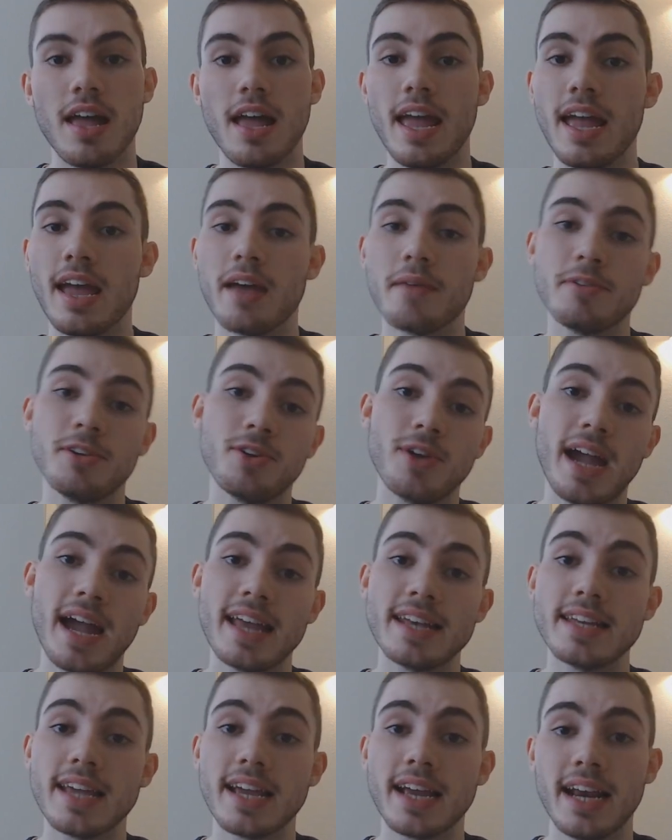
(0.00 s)
You
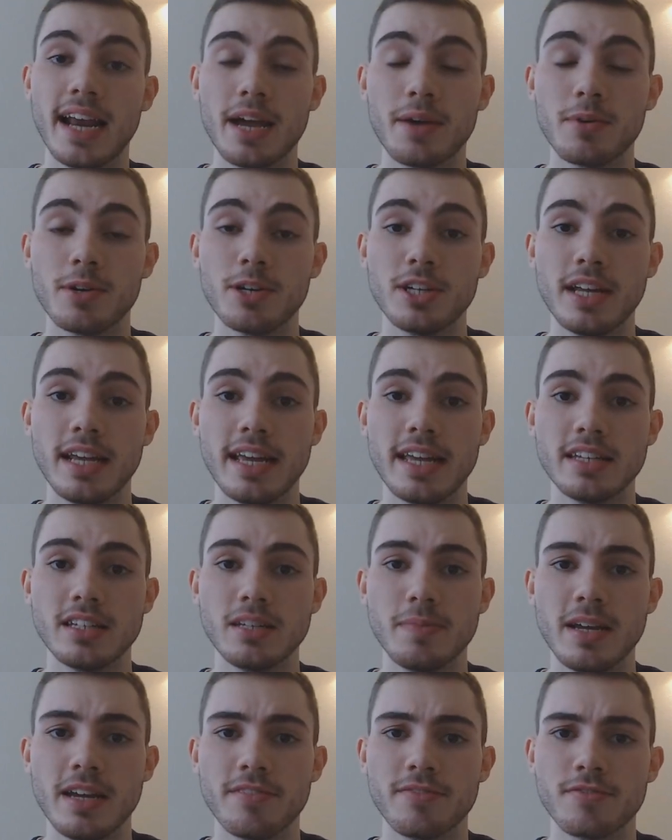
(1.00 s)
can take a language here. It's a
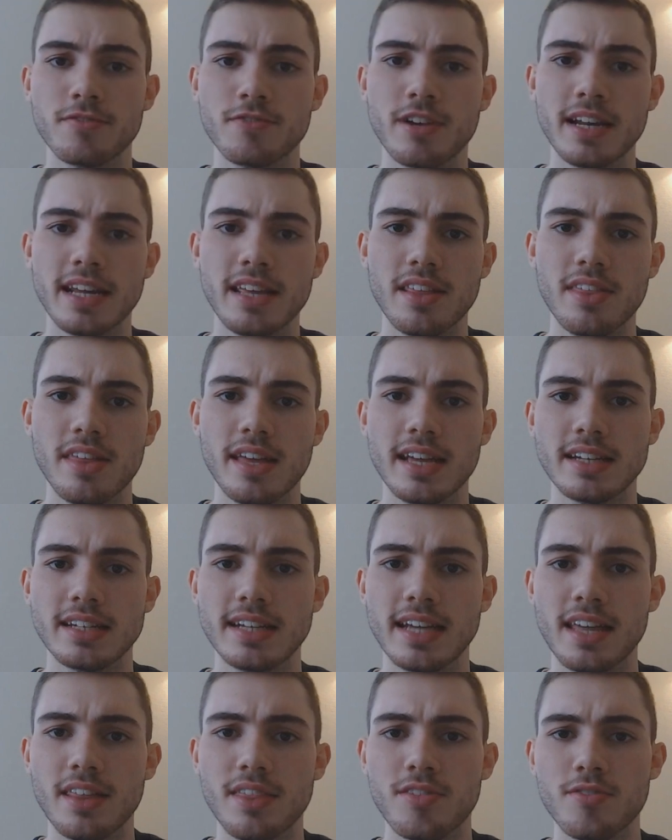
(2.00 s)
bit of a tricky thing to
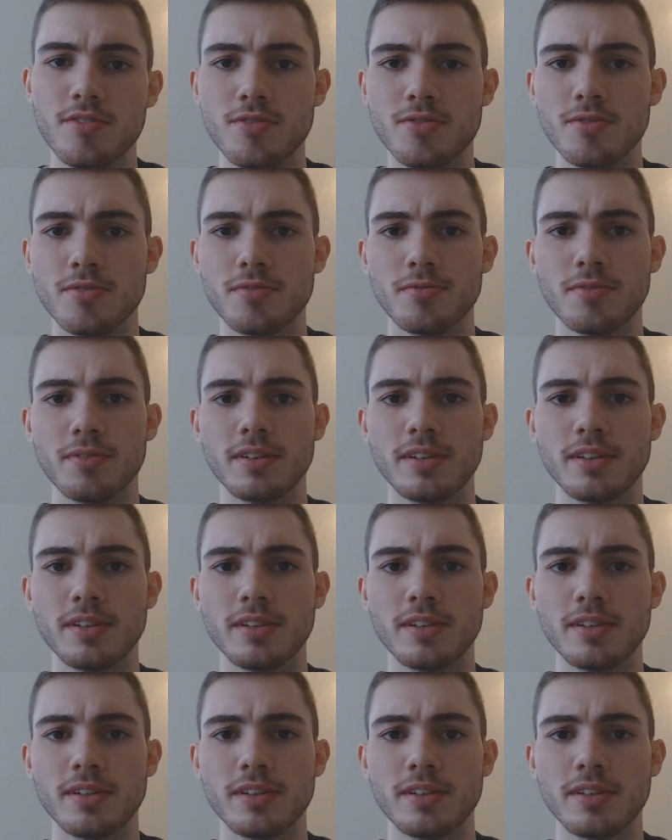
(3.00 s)
get through,